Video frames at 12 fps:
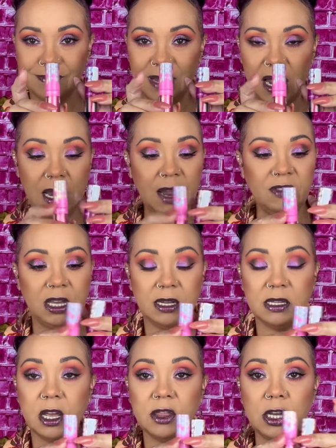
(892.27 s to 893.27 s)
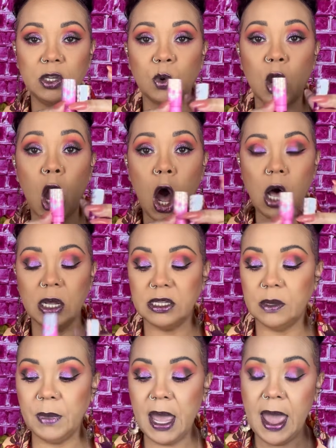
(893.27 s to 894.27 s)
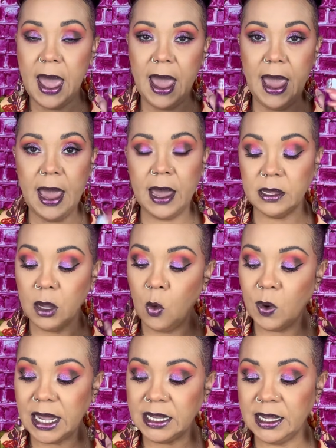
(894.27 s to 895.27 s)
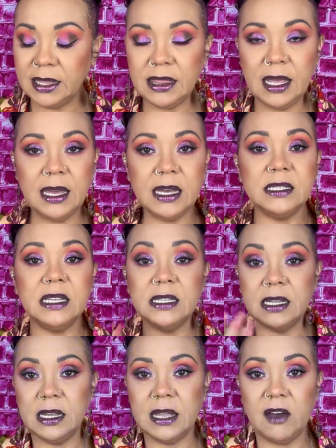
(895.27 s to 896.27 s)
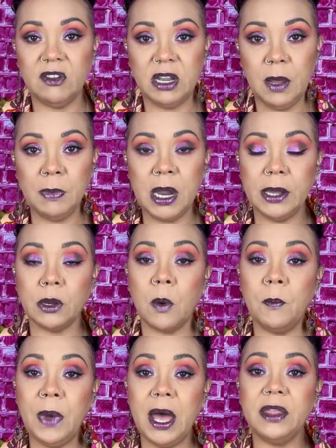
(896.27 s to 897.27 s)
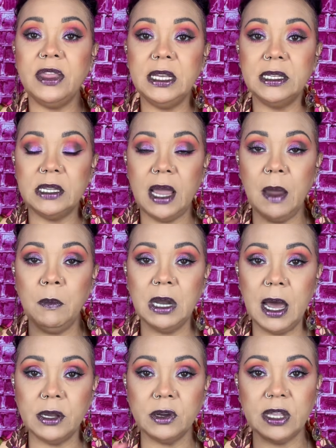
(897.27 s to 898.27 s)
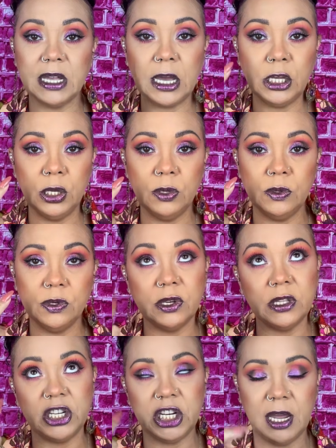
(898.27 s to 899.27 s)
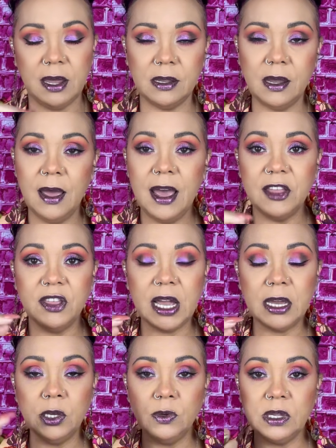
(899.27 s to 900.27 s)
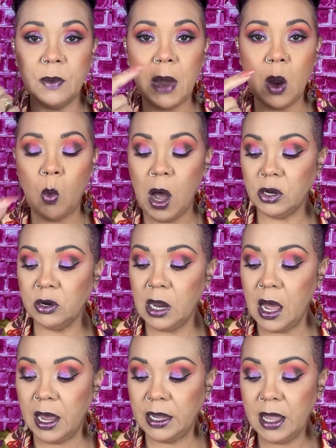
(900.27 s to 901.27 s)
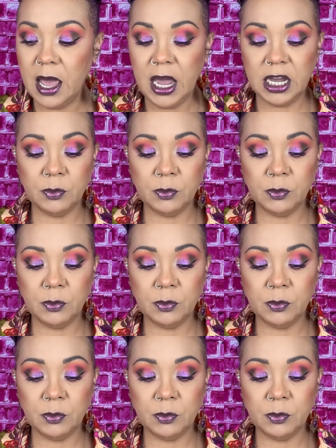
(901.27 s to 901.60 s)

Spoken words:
love these. These were awesome. And what I didn't think is this didn't have a lip liner, but the same liner that I used, or the shade that I used in my waterline, is